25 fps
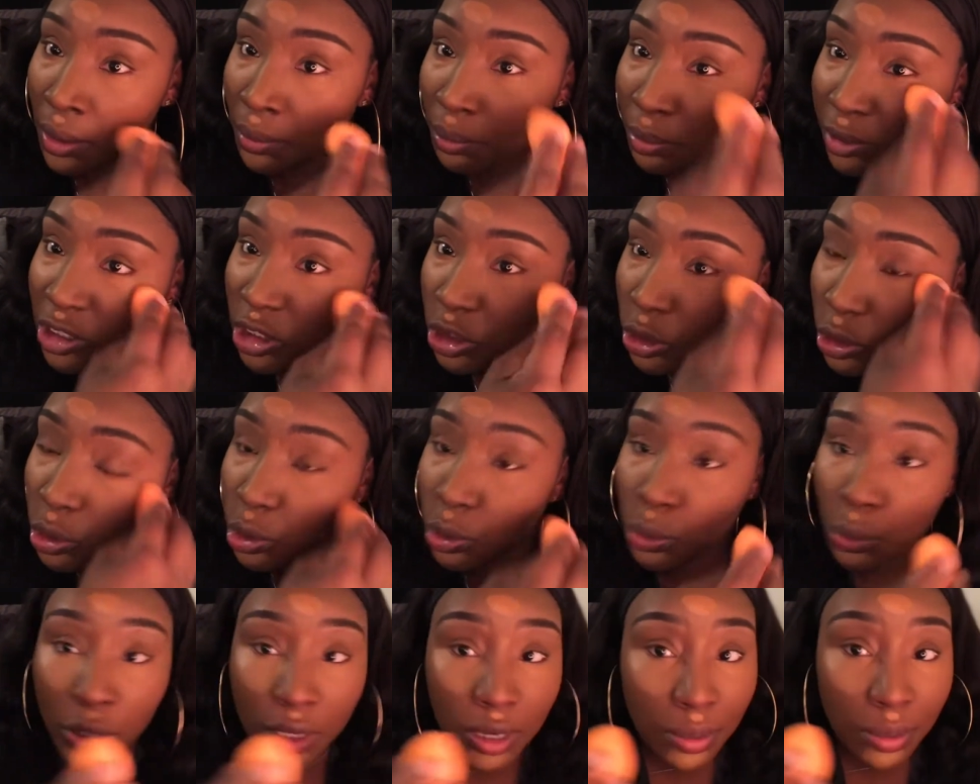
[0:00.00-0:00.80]
But you
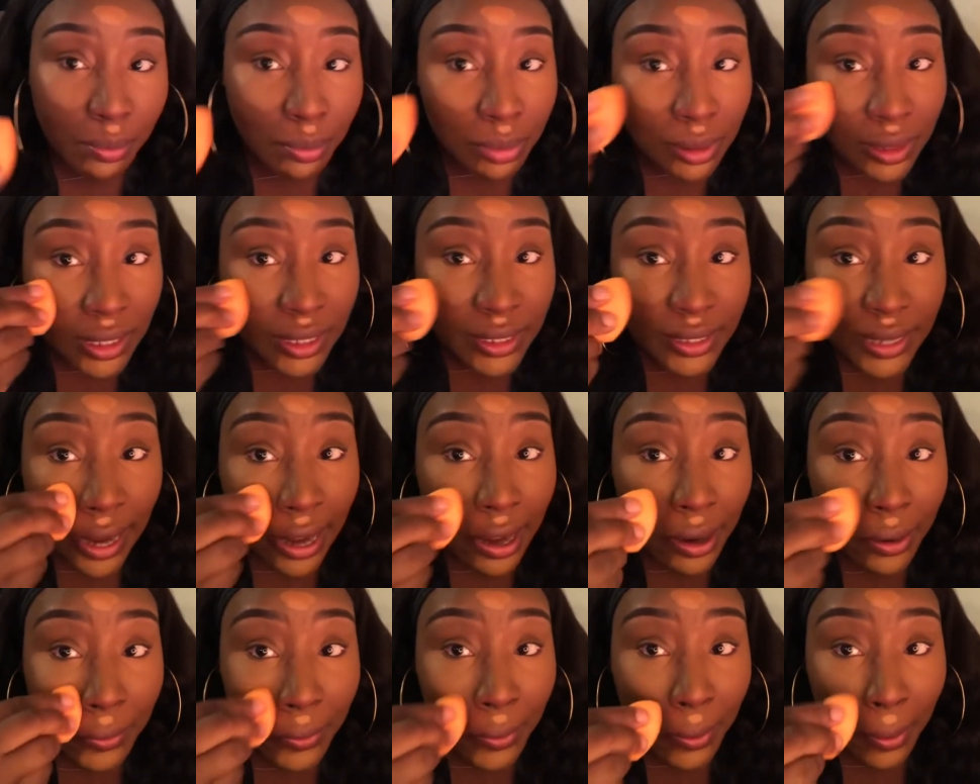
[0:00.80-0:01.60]
do want to blend
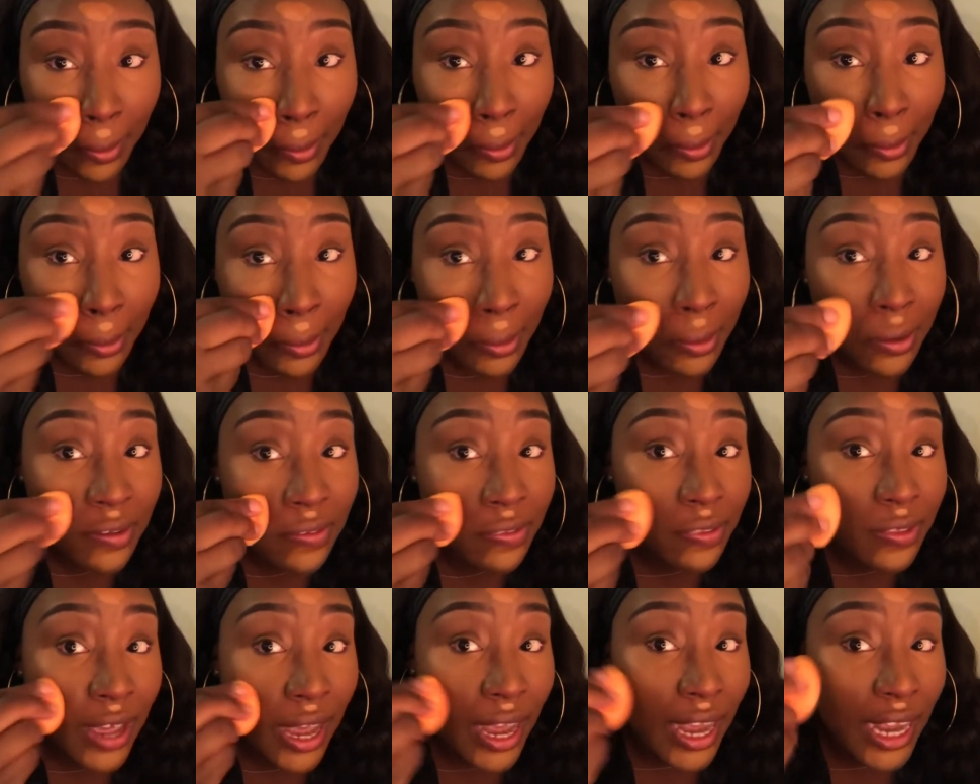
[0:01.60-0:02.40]
out
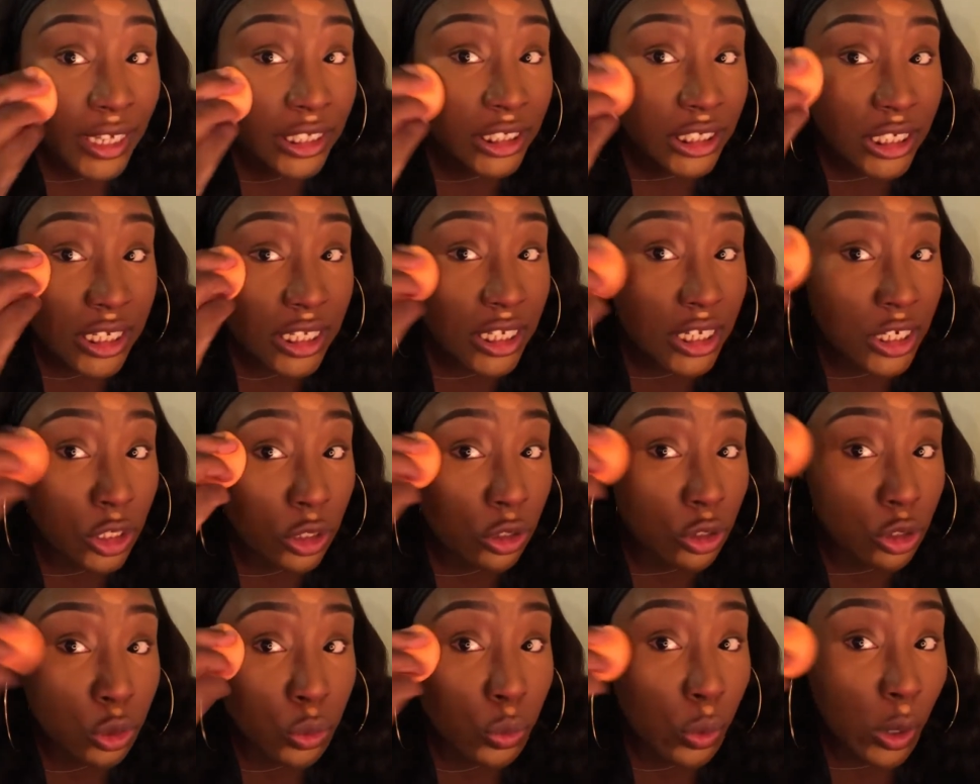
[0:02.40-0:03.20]
the edges, and you
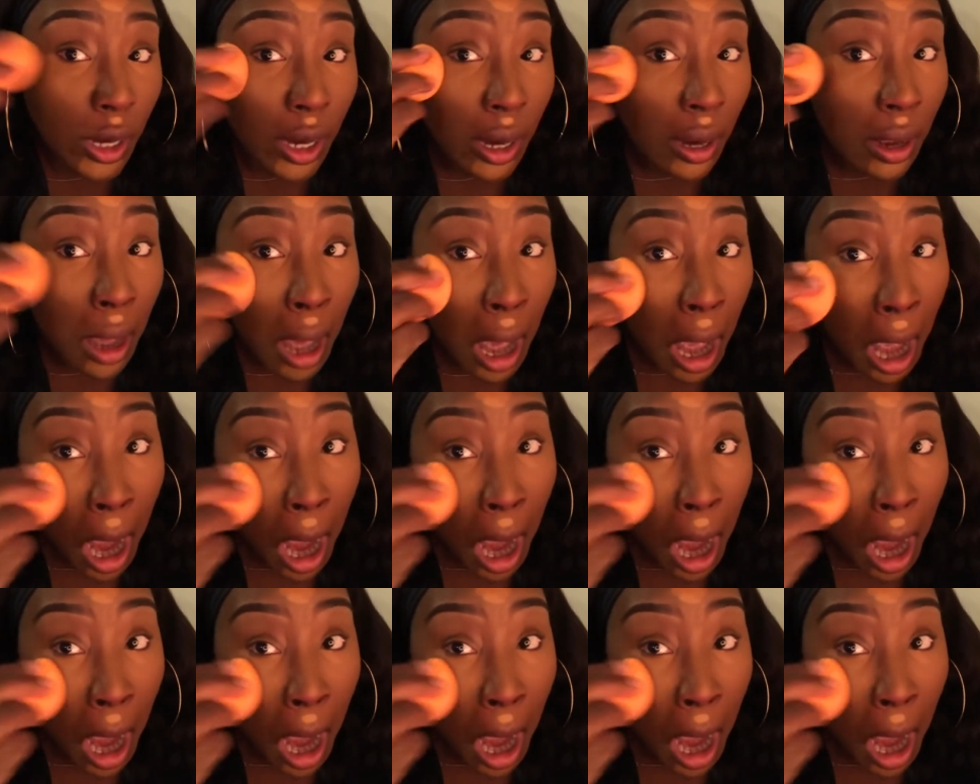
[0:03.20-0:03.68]
do want to